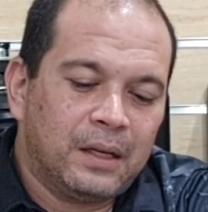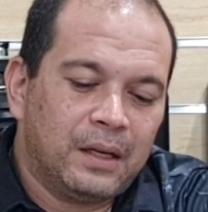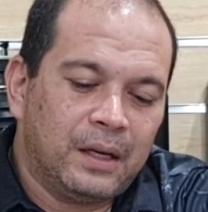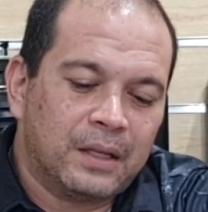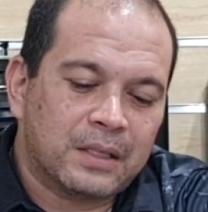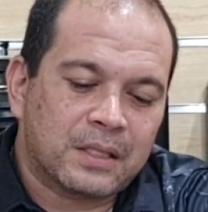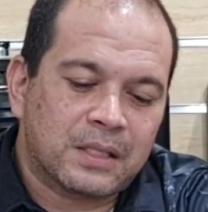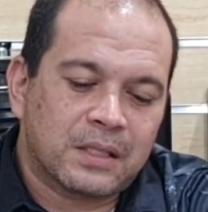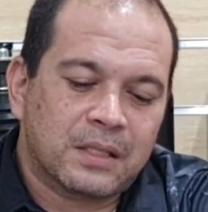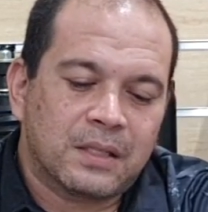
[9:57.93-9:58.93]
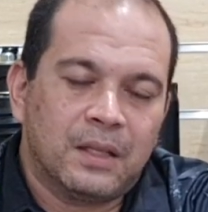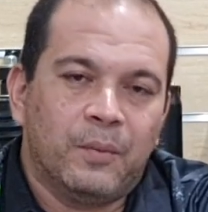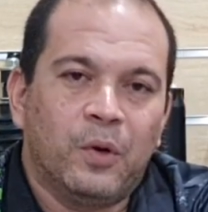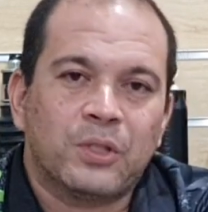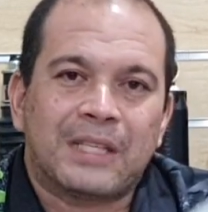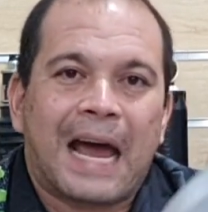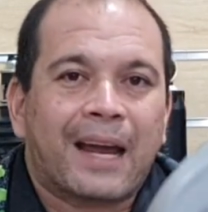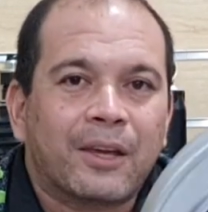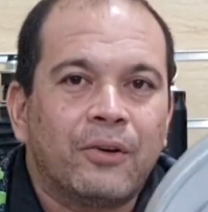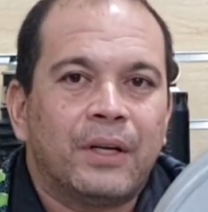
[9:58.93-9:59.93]
It's the most
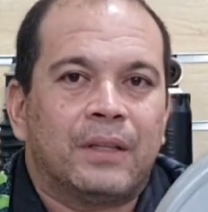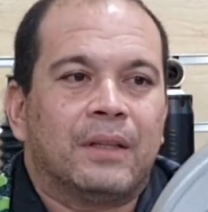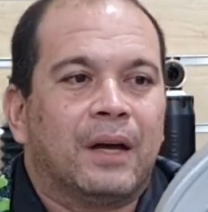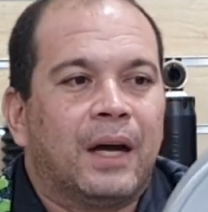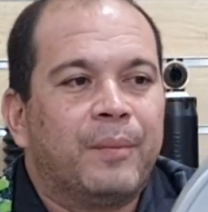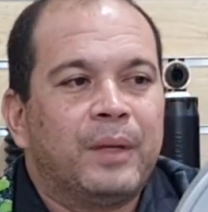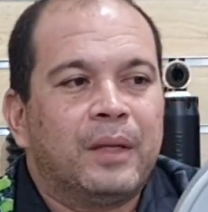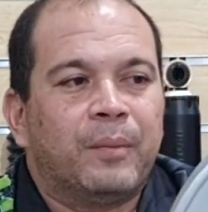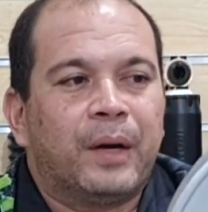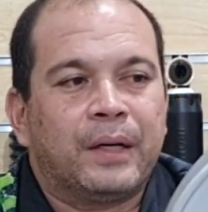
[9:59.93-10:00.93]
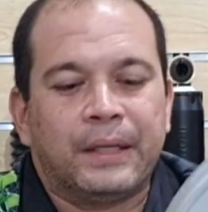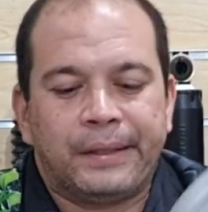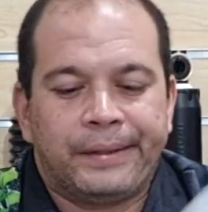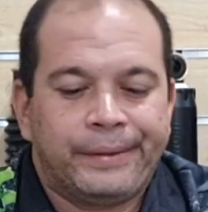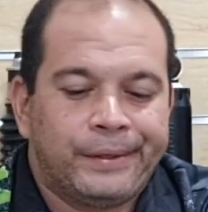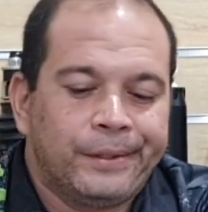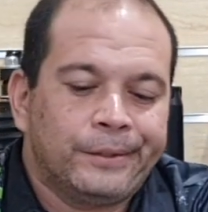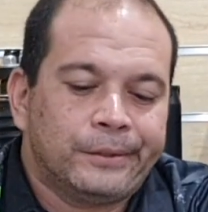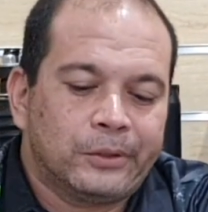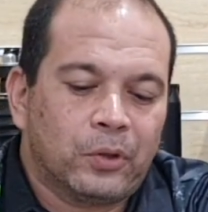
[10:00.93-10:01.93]
accurate arm in the market.
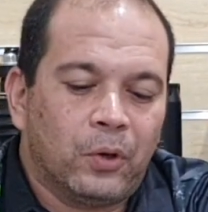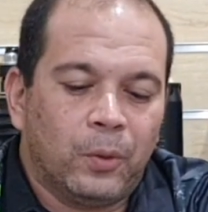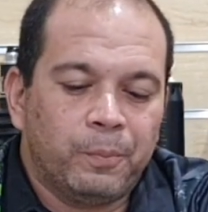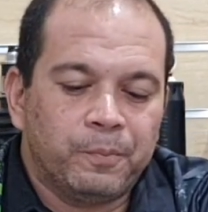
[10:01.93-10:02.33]
So